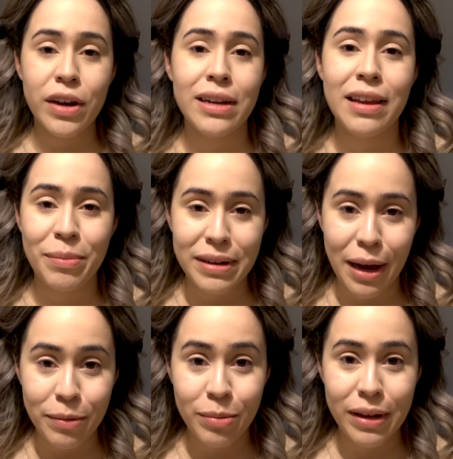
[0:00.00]
try to take my
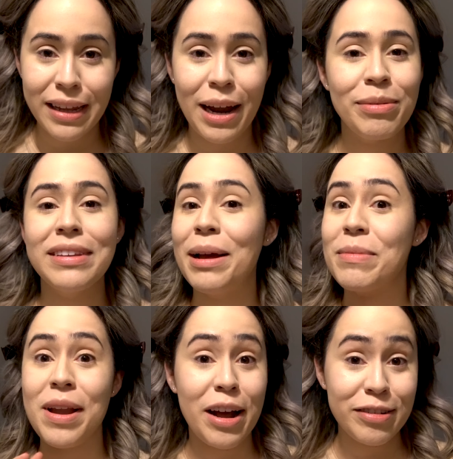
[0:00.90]
time to blend it out because
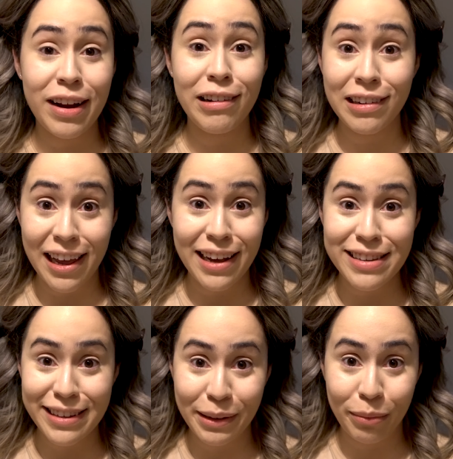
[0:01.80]
I'm not trying to look like
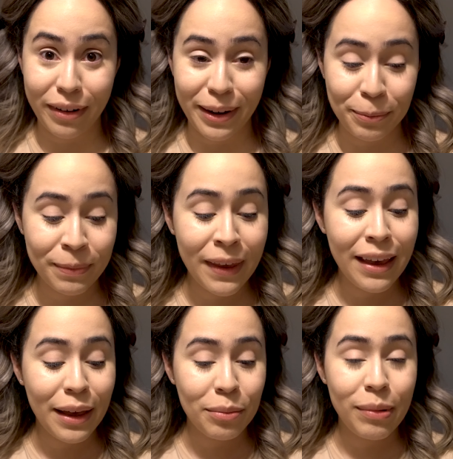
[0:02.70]
a zebra.
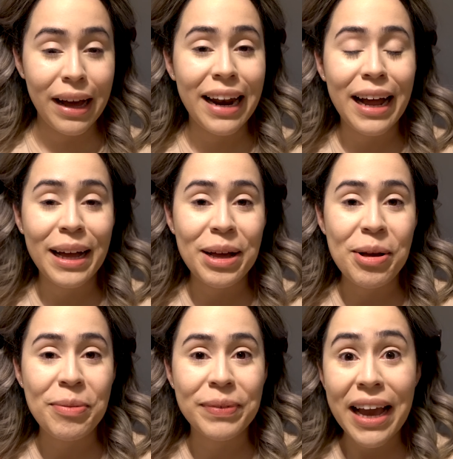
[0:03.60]
But
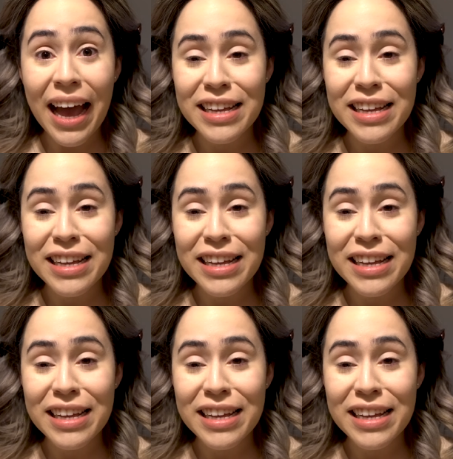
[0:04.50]
yeah,